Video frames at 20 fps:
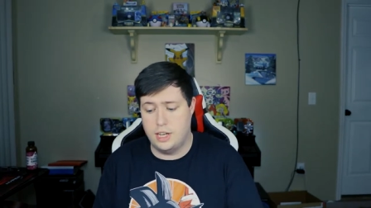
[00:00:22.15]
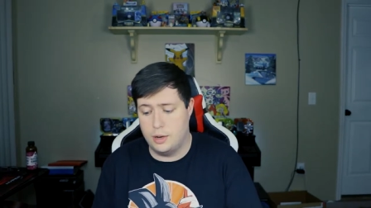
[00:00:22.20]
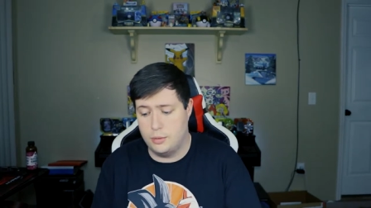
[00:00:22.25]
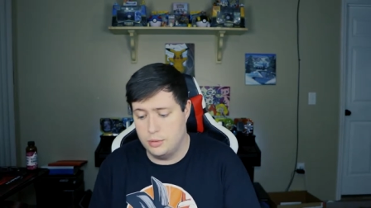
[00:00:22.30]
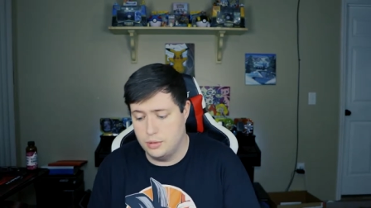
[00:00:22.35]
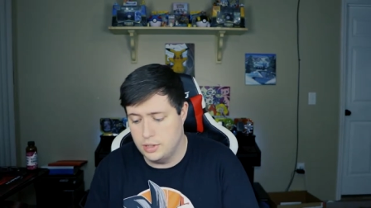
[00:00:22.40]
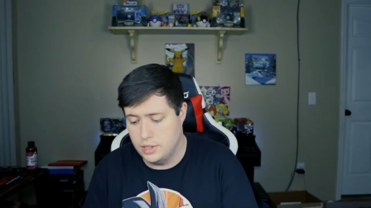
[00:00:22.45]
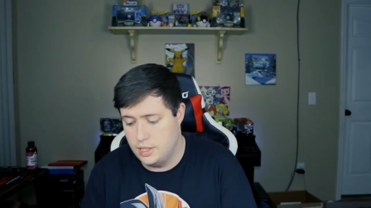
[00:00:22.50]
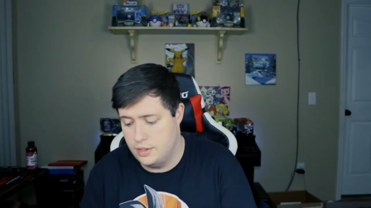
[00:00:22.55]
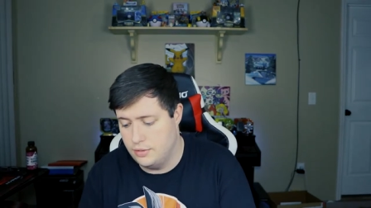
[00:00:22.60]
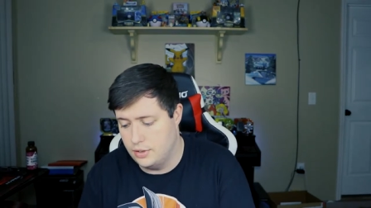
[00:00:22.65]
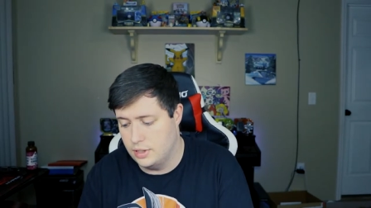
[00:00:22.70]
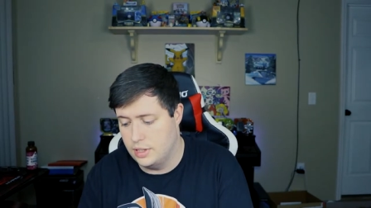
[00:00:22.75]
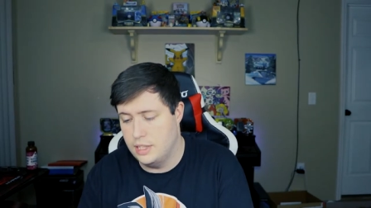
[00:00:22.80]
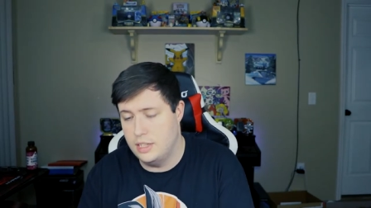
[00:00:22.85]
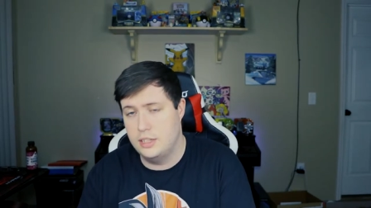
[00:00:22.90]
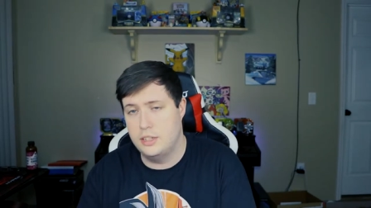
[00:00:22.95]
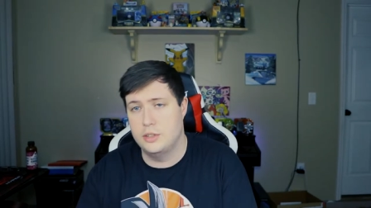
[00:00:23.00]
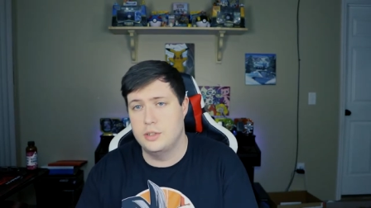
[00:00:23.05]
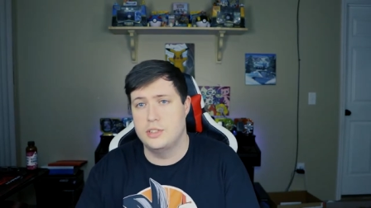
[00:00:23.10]
I will leave a
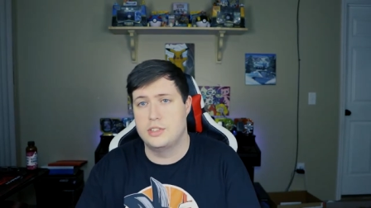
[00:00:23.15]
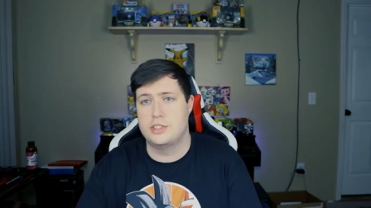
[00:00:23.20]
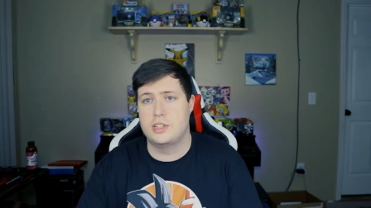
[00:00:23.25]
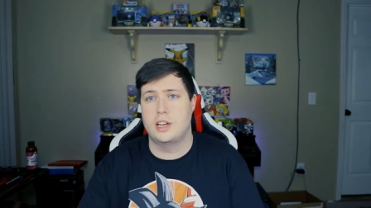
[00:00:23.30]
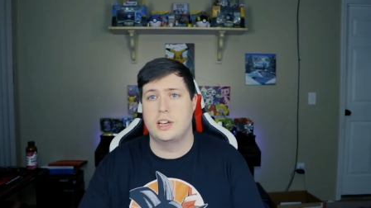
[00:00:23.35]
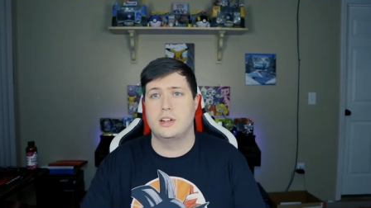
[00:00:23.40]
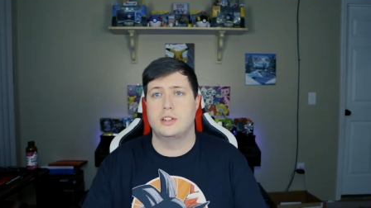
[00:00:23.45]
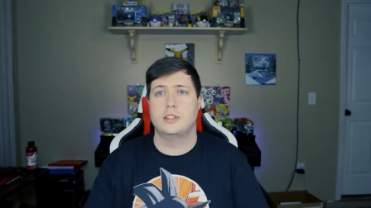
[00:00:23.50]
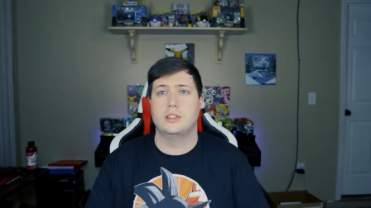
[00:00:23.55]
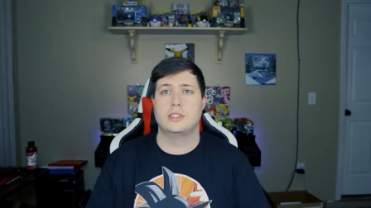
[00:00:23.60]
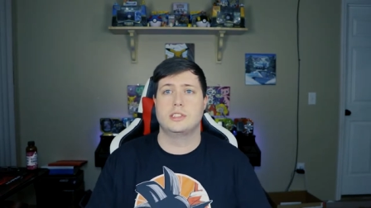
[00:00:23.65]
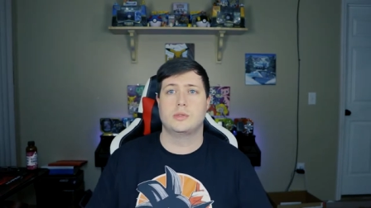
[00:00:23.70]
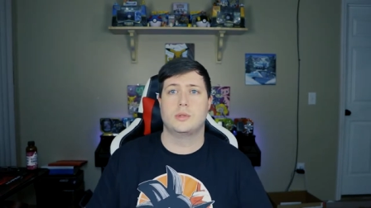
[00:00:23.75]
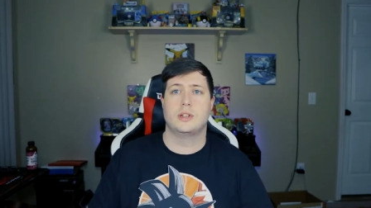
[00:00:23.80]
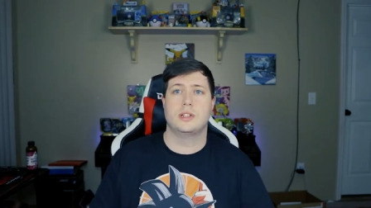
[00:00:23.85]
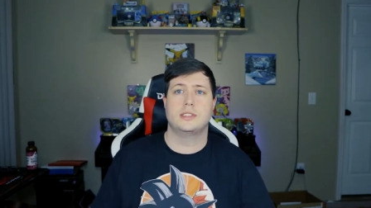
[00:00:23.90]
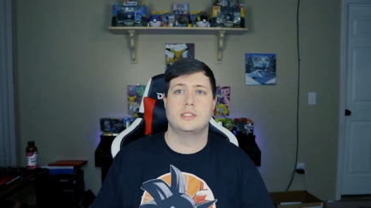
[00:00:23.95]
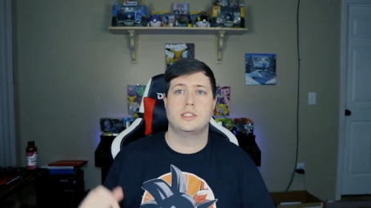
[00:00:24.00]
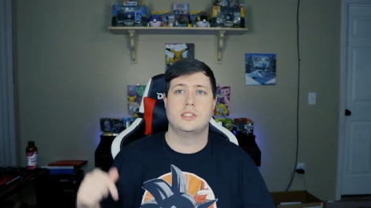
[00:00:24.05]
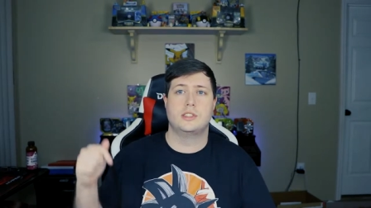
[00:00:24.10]
link to his channel as
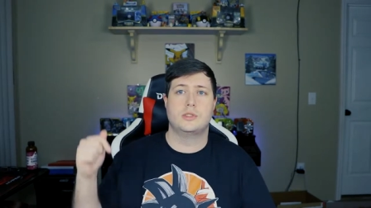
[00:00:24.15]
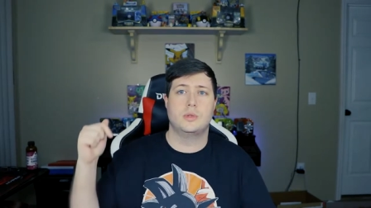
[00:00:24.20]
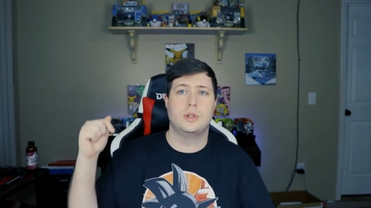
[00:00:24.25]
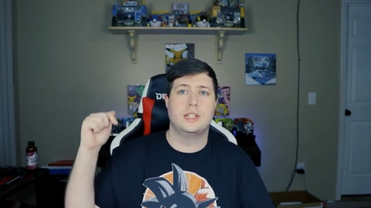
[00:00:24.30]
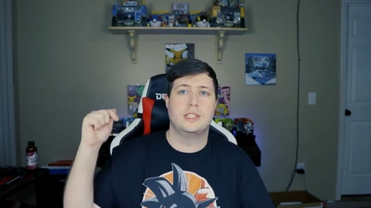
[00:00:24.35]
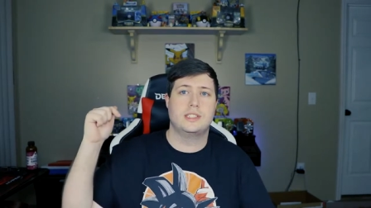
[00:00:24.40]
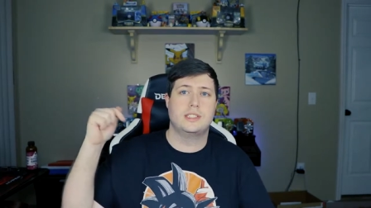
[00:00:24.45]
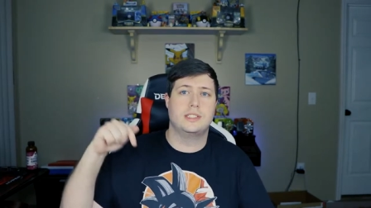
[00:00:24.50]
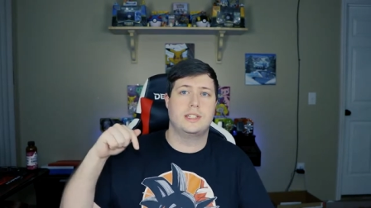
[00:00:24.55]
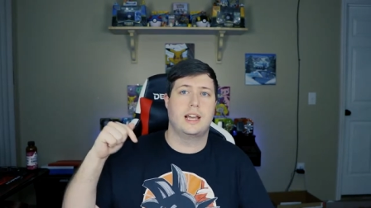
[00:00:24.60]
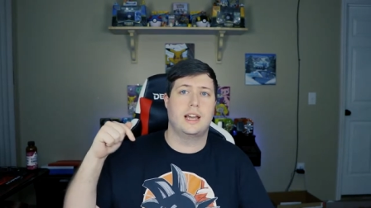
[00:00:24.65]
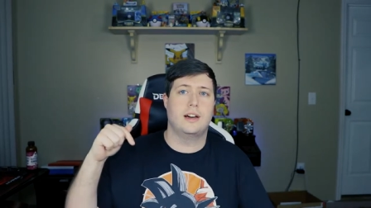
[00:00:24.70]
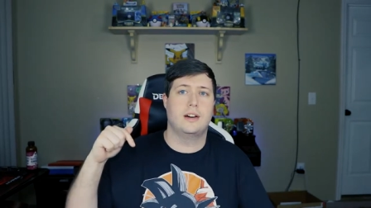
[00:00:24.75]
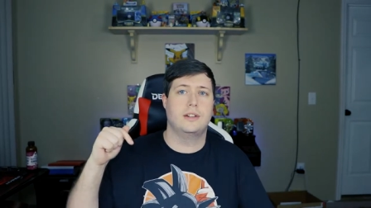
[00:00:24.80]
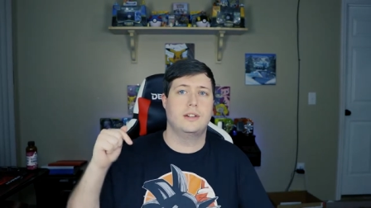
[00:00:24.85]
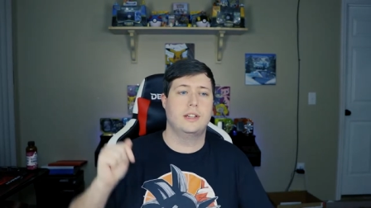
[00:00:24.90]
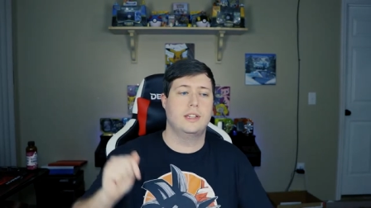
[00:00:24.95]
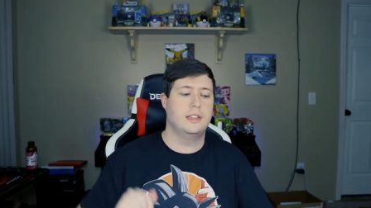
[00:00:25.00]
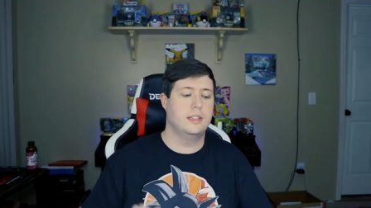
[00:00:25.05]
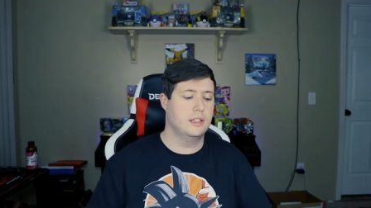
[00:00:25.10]
well as his Twitch
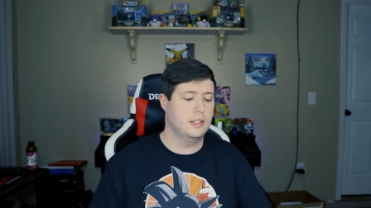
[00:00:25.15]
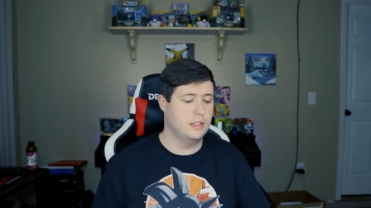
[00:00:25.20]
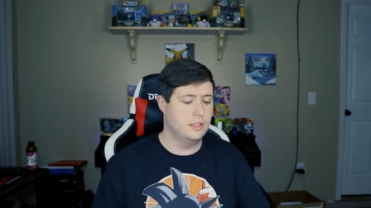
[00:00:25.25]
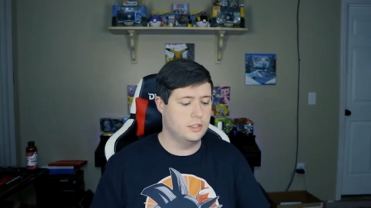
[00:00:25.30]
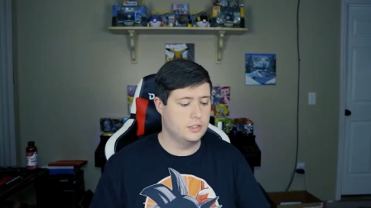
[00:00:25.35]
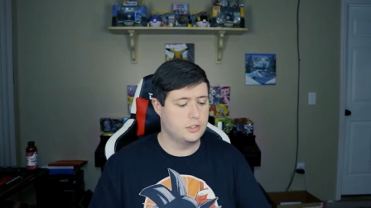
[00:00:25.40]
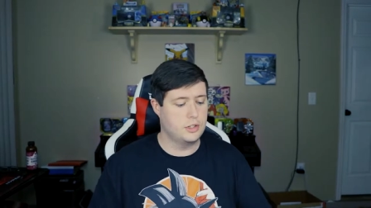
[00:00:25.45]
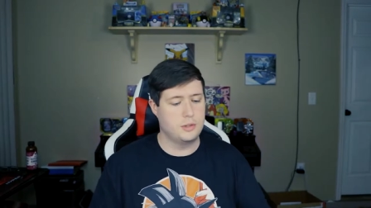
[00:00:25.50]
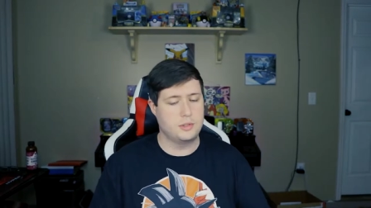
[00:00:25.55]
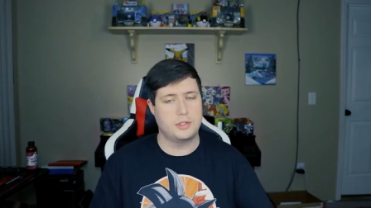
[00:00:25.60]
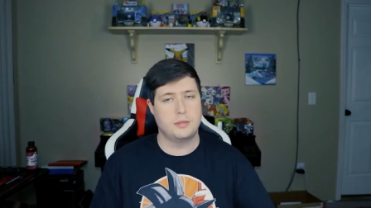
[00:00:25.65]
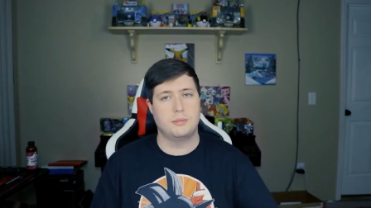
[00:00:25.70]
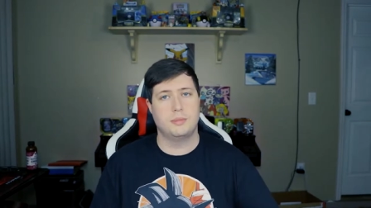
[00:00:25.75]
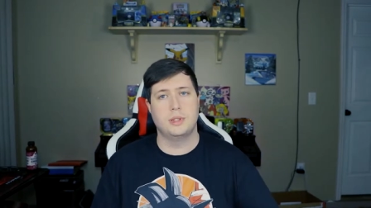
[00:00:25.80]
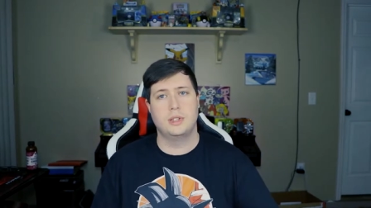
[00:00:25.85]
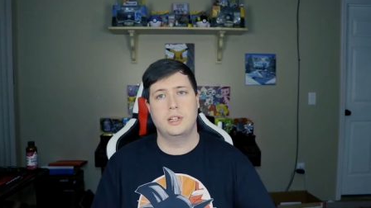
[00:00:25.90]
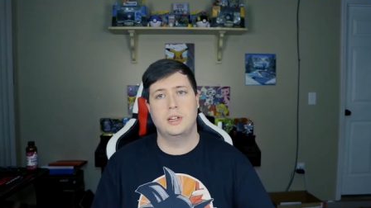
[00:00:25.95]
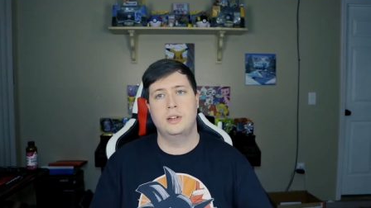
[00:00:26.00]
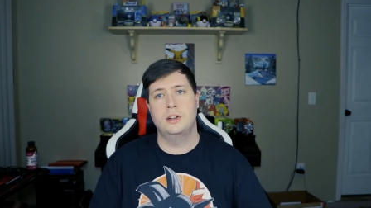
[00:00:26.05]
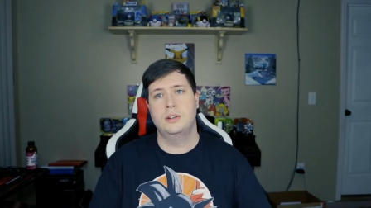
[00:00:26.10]
down in the description
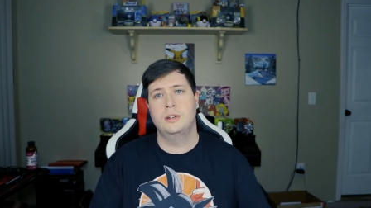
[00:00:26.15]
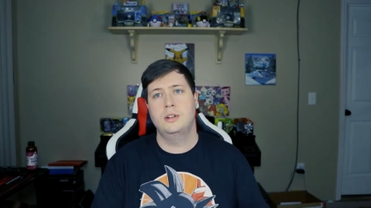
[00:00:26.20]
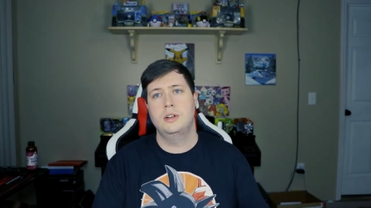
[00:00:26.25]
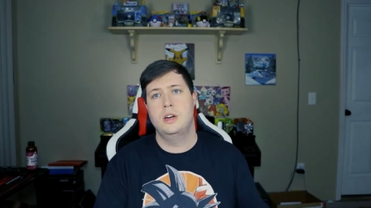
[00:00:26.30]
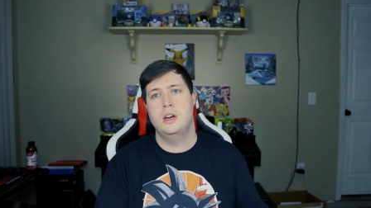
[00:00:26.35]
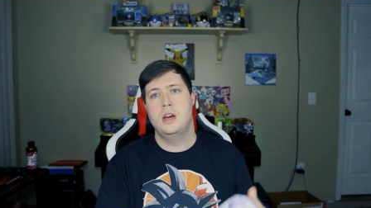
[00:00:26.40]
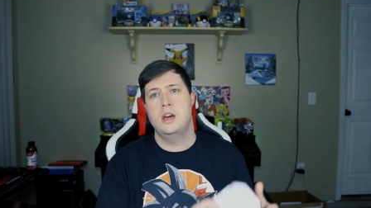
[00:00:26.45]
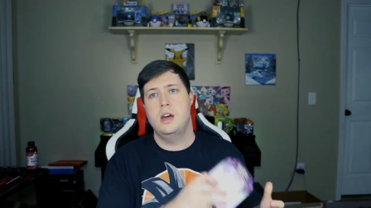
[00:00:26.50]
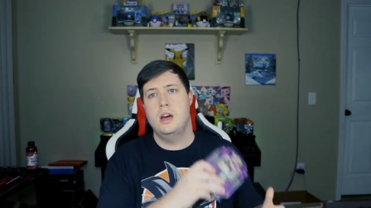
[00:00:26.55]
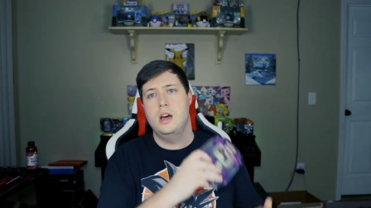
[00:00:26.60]
below